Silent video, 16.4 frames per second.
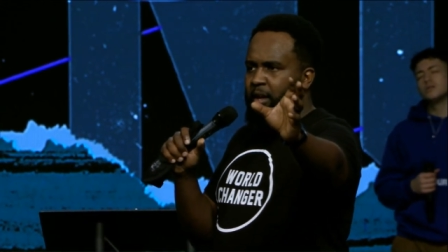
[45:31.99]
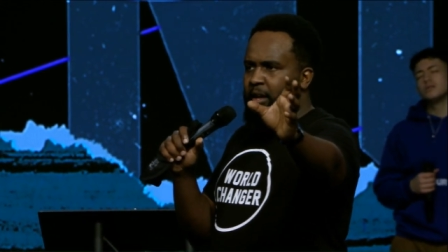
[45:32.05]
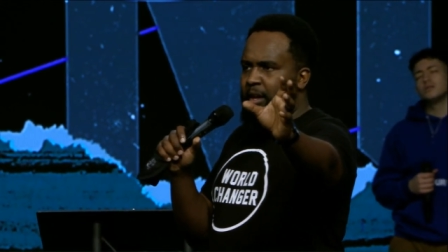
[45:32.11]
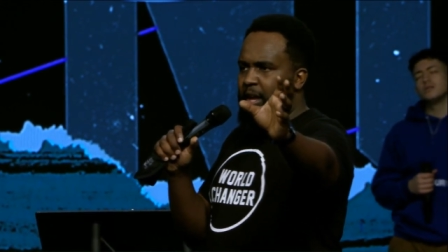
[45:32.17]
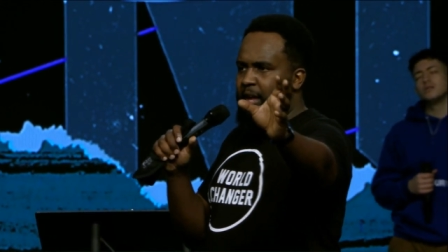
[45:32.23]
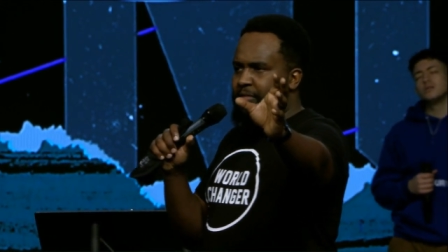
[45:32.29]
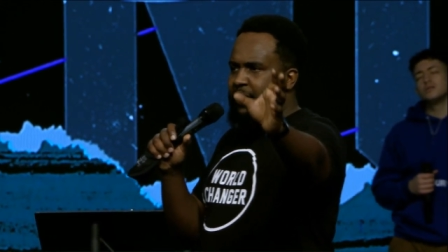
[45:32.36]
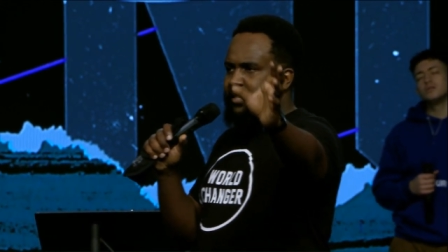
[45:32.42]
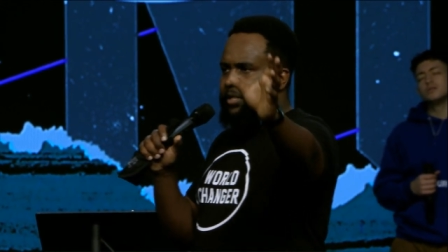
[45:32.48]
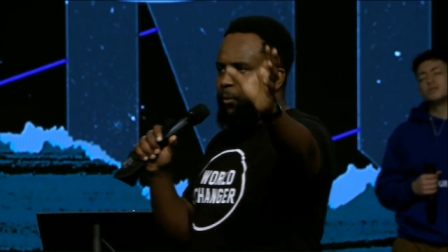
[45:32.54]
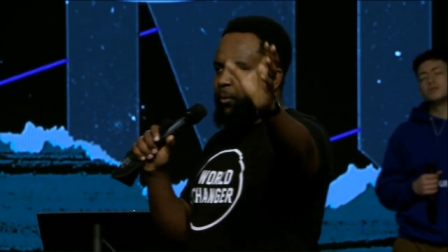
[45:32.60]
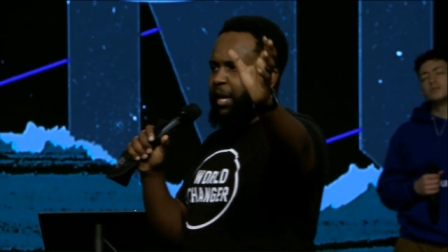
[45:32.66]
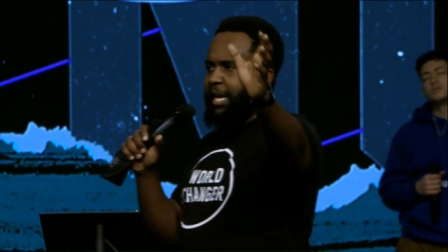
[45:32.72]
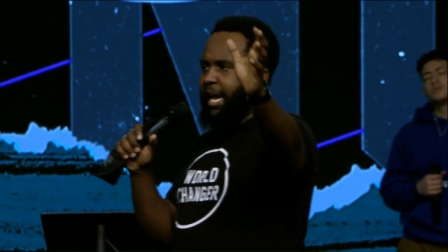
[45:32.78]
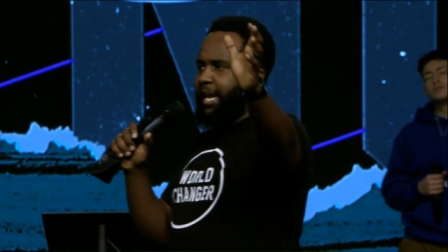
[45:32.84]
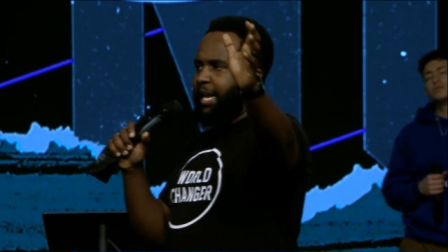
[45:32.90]
And this
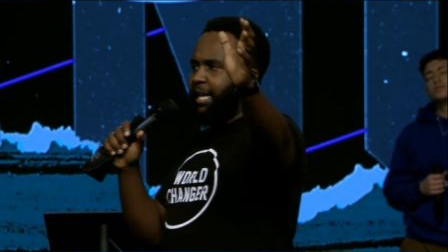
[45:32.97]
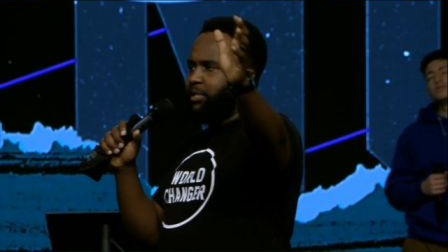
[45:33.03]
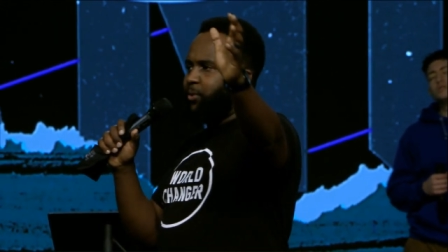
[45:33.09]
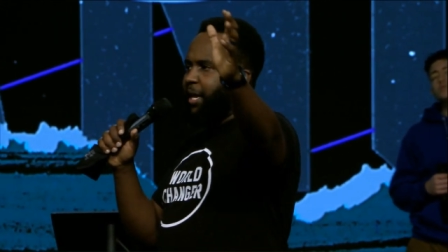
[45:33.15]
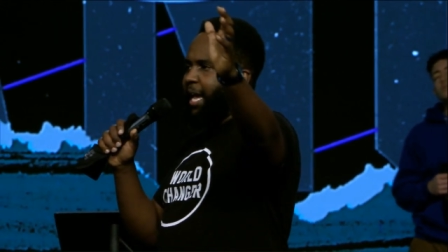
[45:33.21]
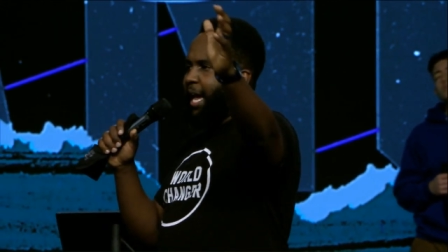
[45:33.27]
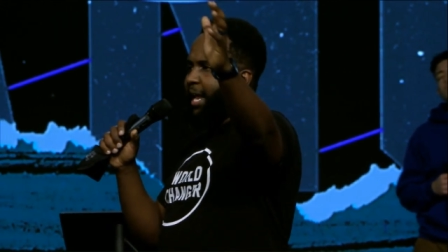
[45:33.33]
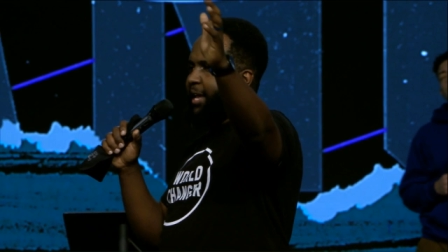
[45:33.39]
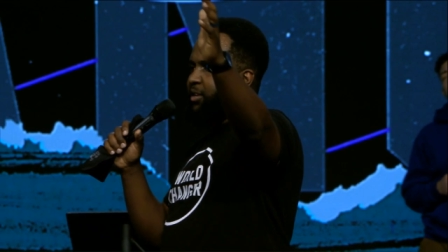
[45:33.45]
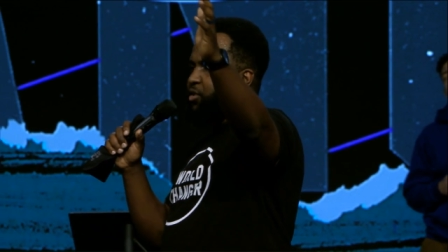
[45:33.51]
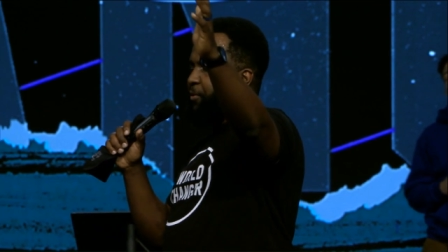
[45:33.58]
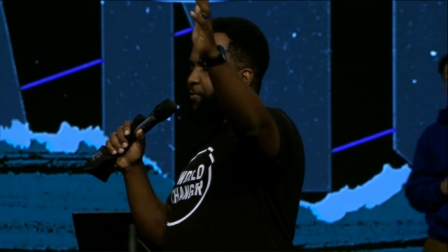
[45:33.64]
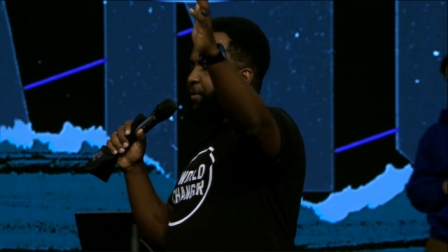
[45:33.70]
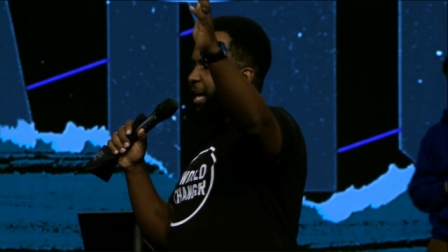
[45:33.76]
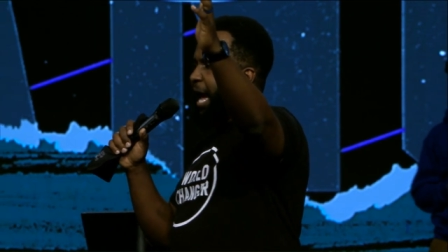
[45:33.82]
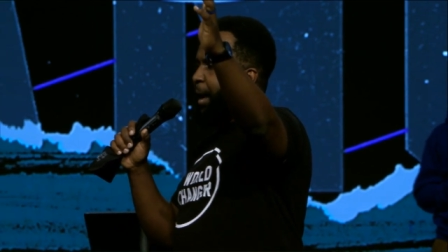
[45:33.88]
weekend, as we get into
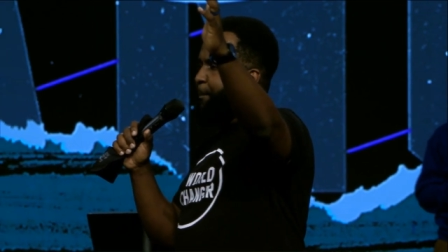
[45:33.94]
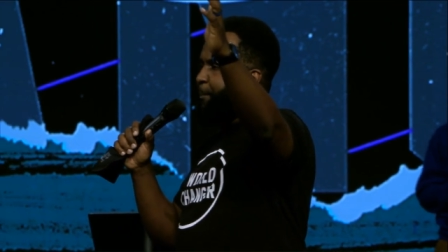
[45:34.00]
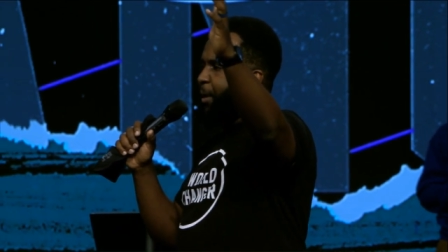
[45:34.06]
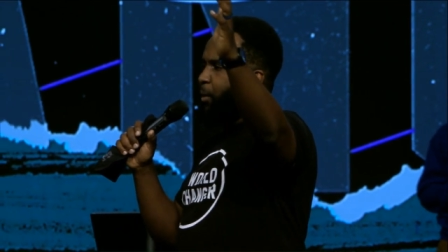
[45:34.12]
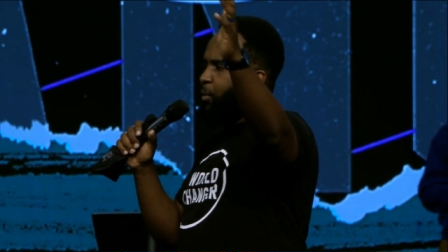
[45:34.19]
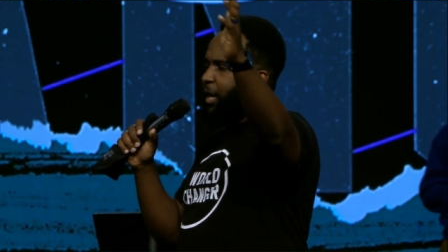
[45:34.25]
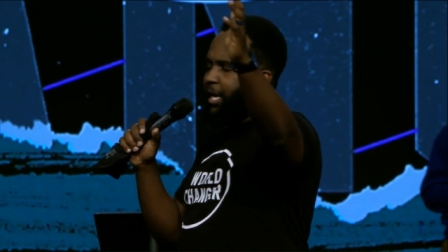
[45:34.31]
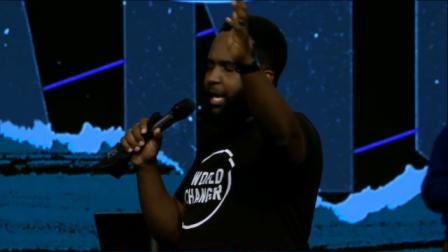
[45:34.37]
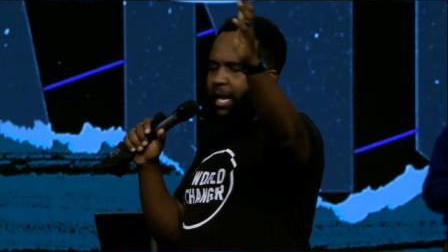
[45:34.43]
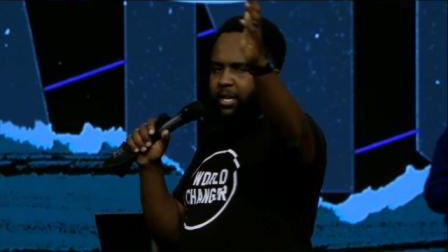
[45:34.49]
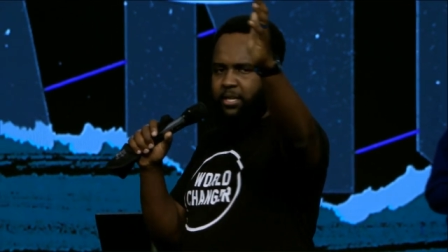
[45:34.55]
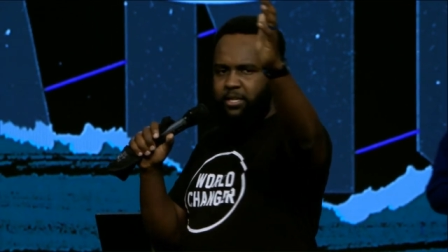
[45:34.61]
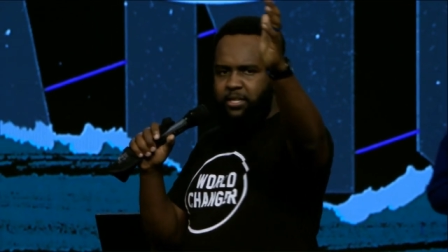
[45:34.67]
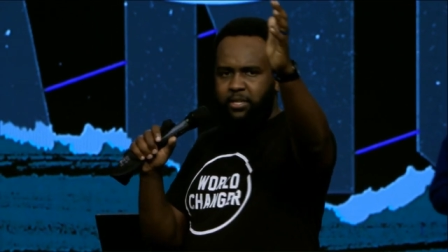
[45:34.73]
VIP weekend,